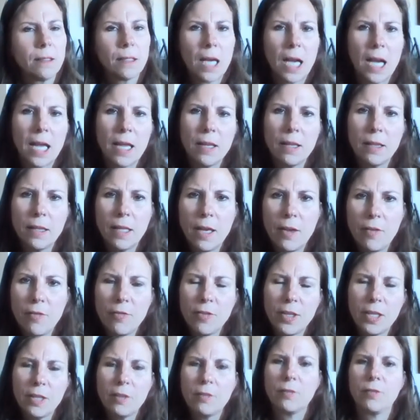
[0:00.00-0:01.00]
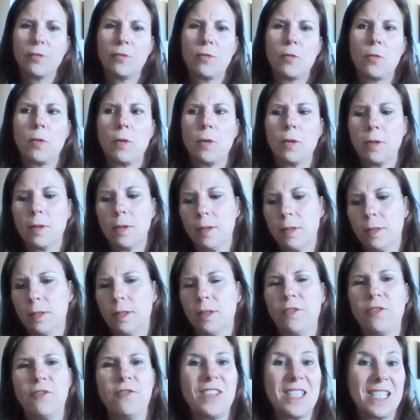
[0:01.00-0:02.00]
I love it for
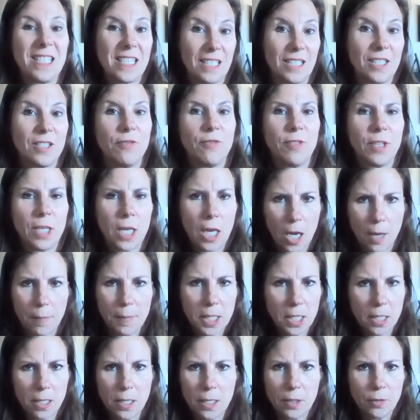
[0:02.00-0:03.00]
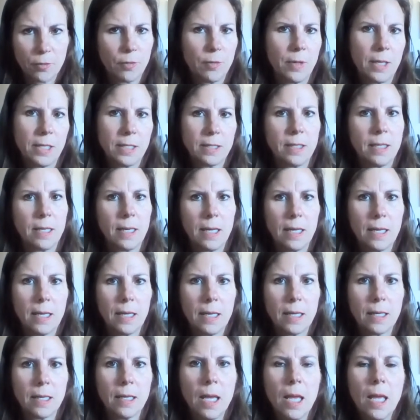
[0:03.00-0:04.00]
the physics phenomenon of
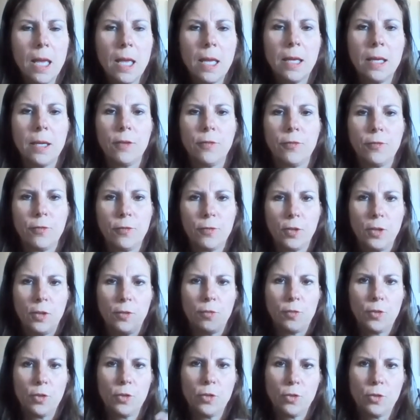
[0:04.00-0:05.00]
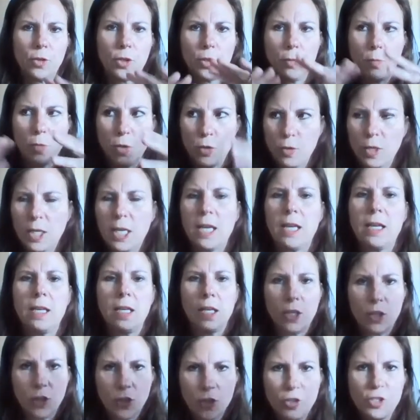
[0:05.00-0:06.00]
resonating. If you're
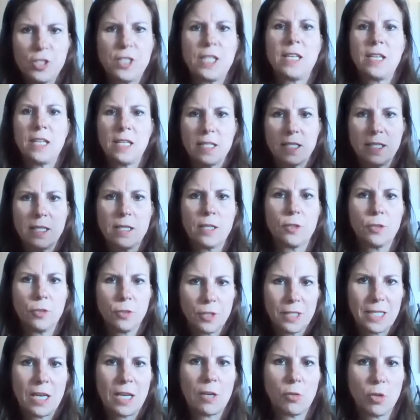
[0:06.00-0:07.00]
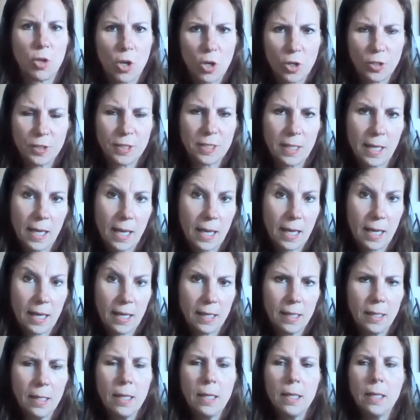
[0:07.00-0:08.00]
communicating and you're sending signals out all
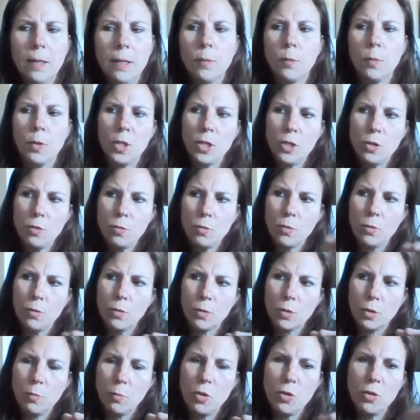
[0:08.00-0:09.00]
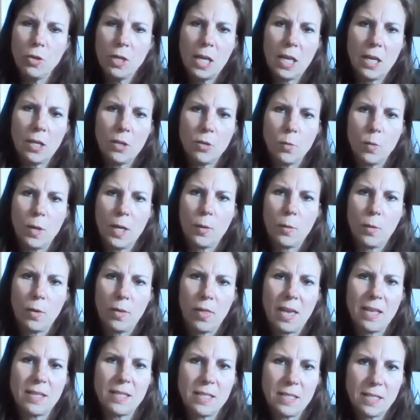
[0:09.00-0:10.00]
day, when you communicate in a way where
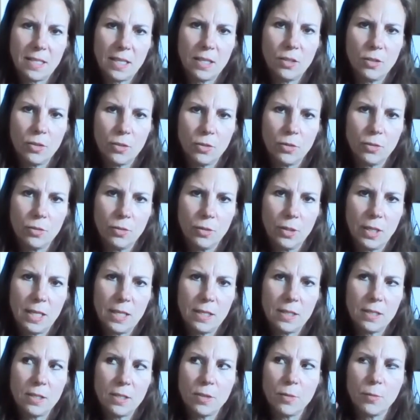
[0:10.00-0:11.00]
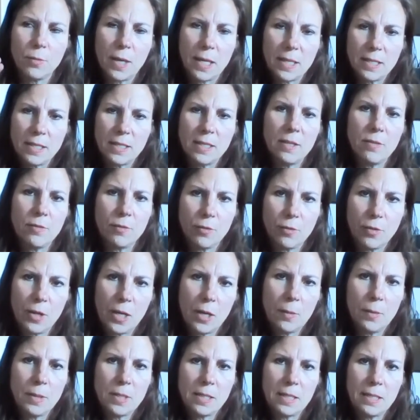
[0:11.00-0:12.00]
that signal hits the resonant
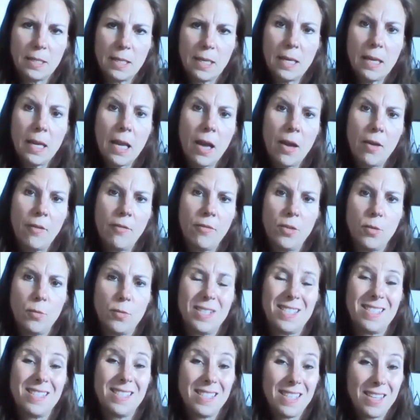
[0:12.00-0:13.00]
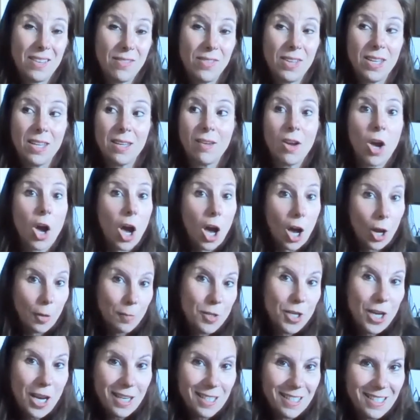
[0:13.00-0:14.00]
frequency of the receiving
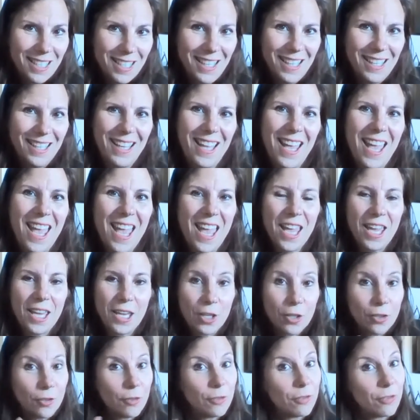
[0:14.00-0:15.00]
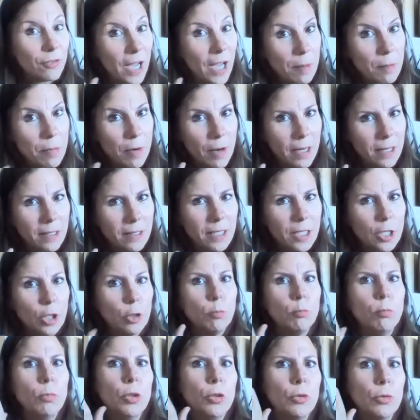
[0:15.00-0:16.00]
object, it'll vibrate,
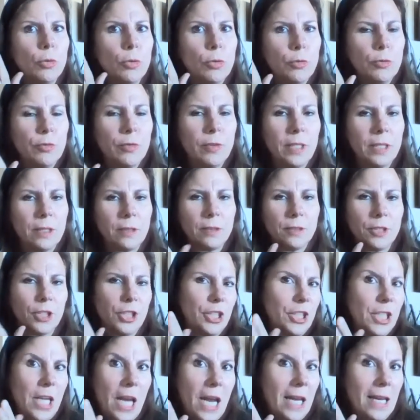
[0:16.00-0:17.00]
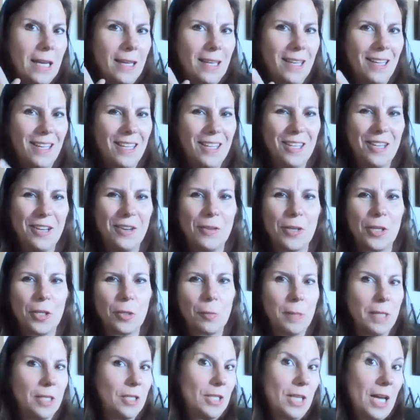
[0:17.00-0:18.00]
it'll move, it'll shake, you know, it'll
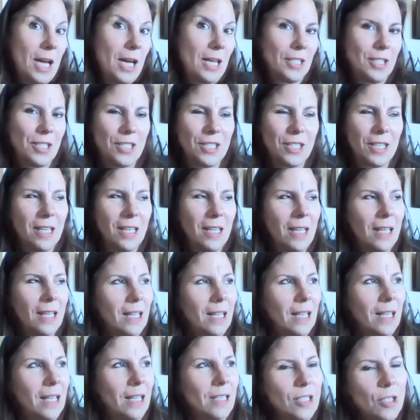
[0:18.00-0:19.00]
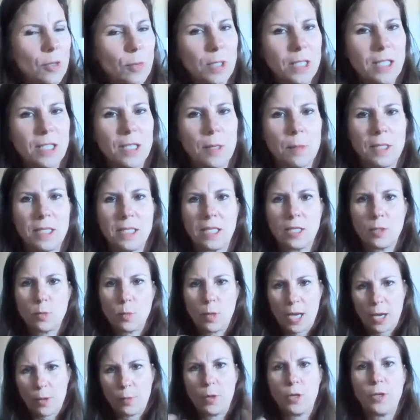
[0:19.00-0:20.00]
be touched. And so when someone says,
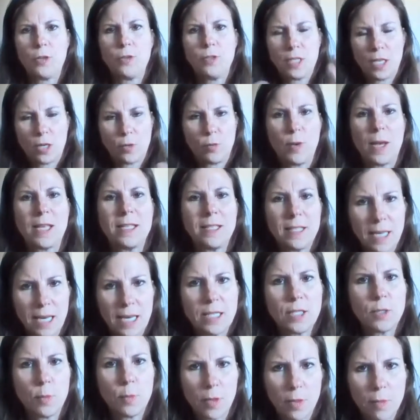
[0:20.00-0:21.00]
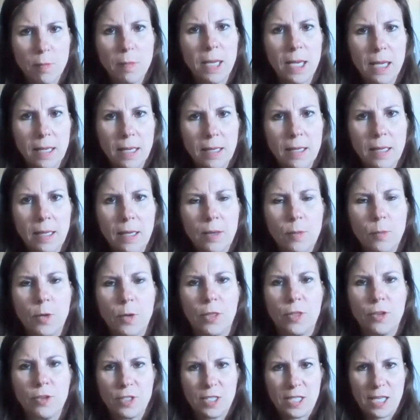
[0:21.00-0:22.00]
"Wow, what you said resonates with me,"
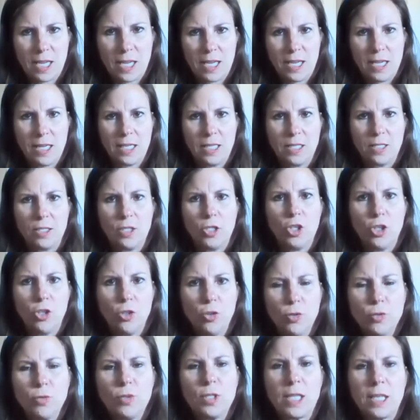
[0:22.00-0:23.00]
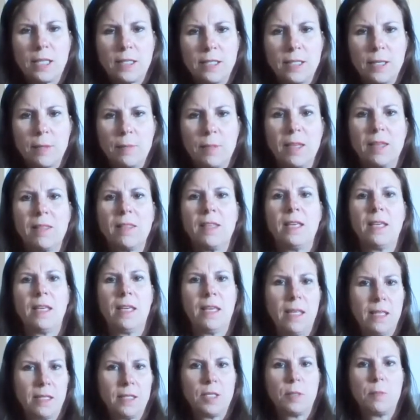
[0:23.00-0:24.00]
what they're saying is, "You said something that
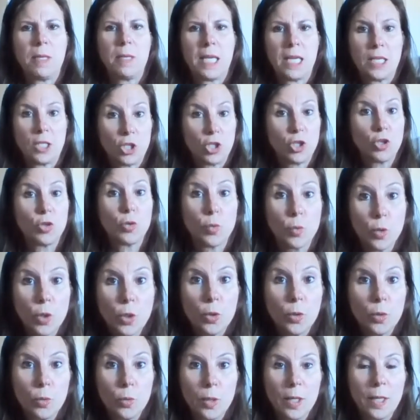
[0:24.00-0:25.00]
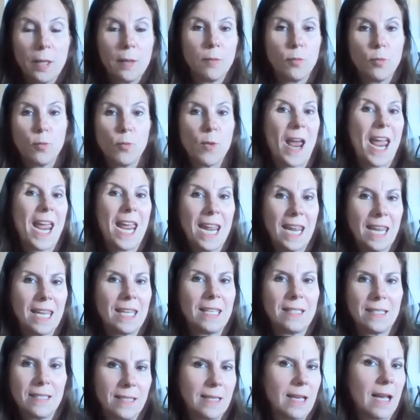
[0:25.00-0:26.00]
hits me as true. It rang
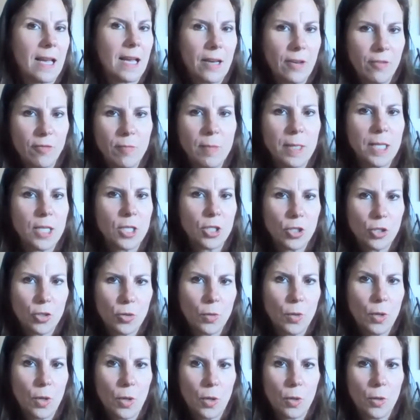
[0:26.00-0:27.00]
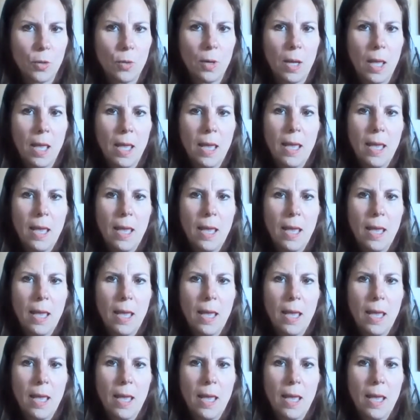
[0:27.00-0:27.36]
inside of me as true."